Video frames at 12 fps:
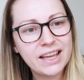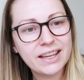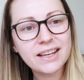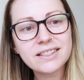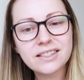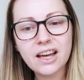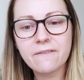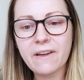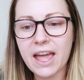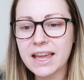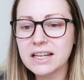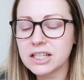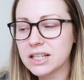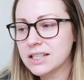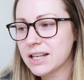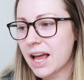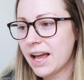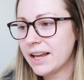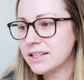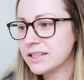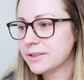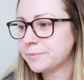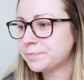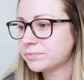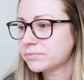Kickstarter for ages, and